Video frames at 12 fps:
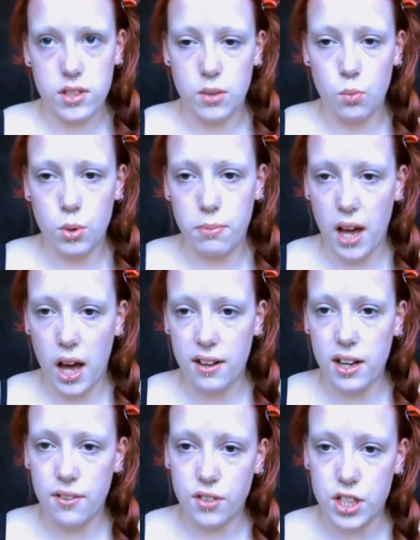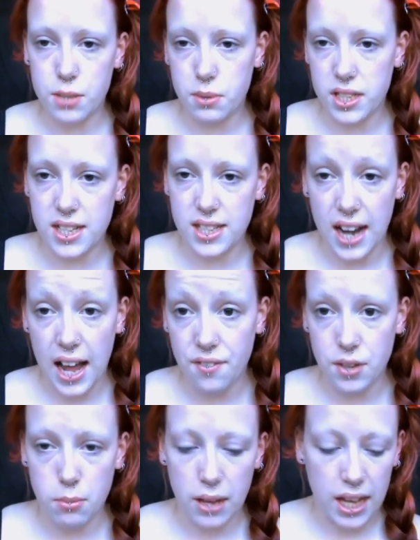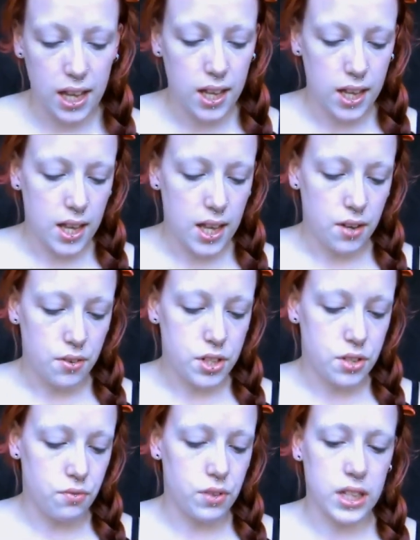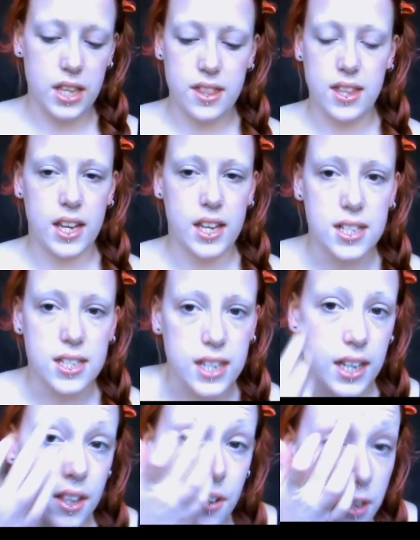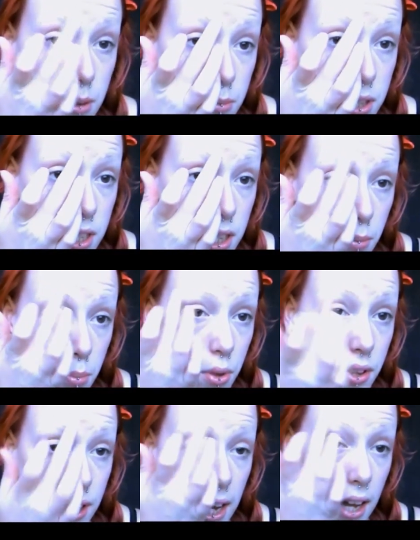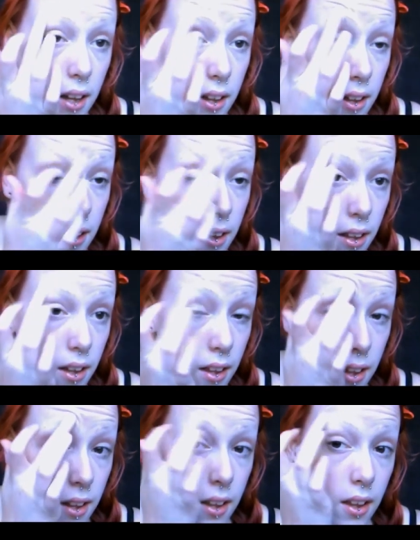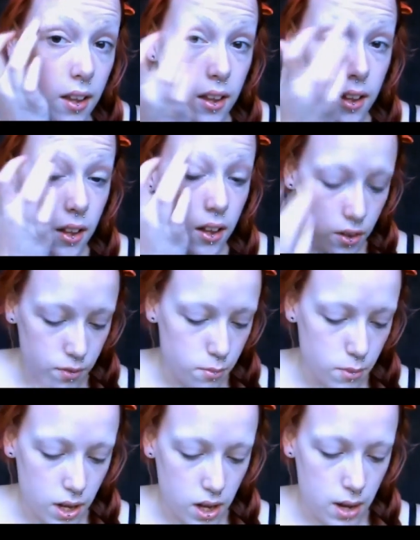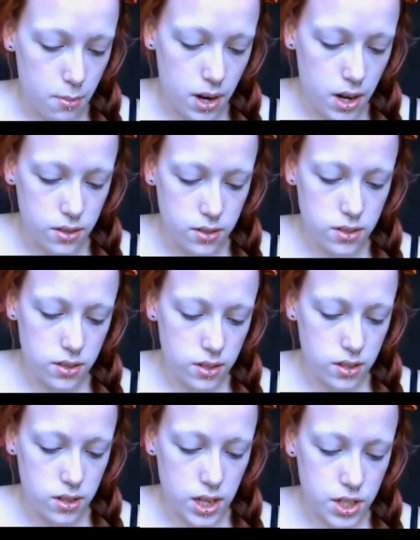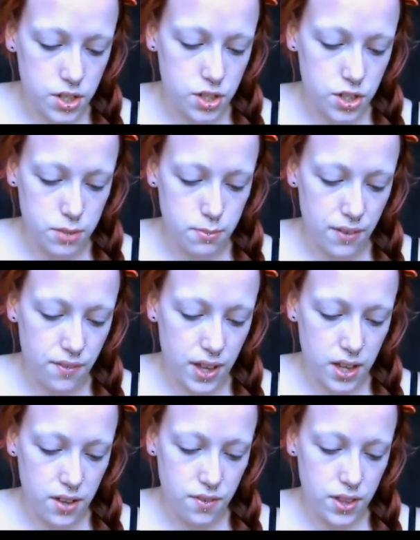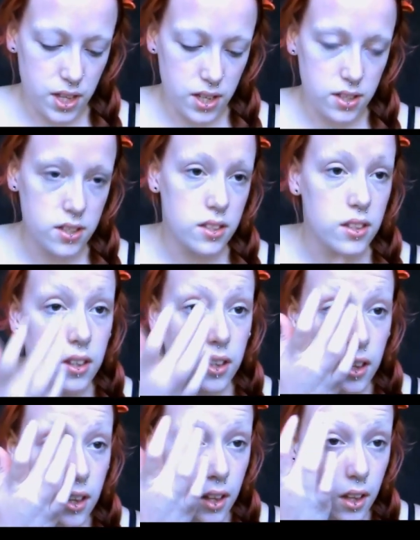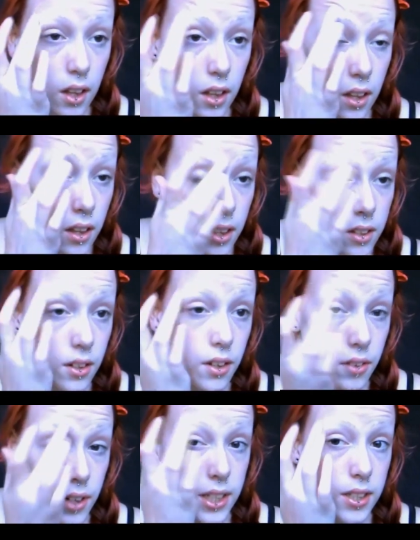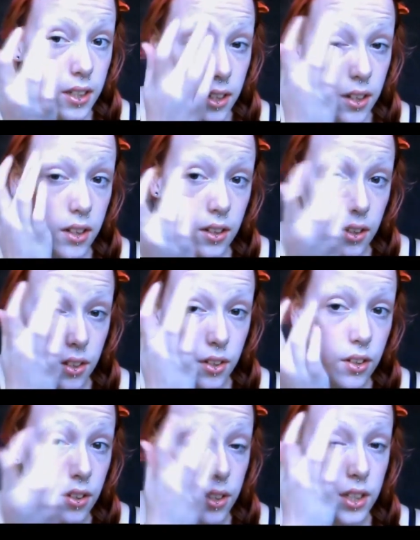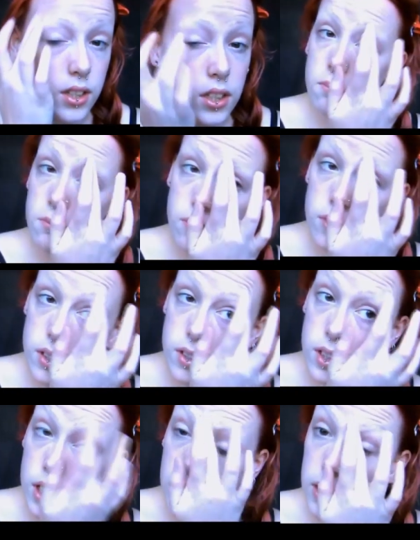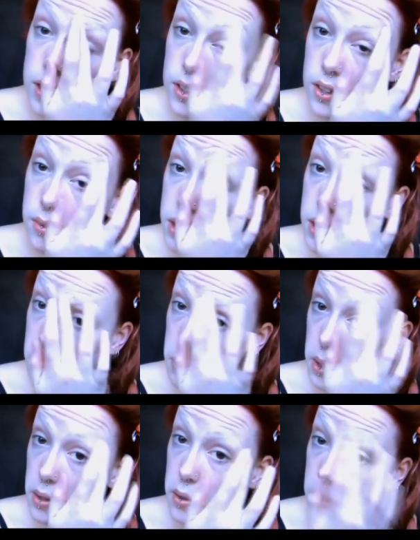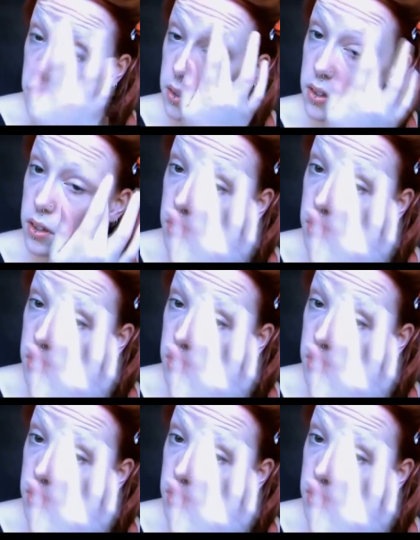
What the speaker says: It would be high coverage, but it doesn't have to be. Just a really thick concealer, and I'm just going to put that over my eyebrows. I just use my finger for this. There's no reason not to. Just gonna dooba-dooba-doo.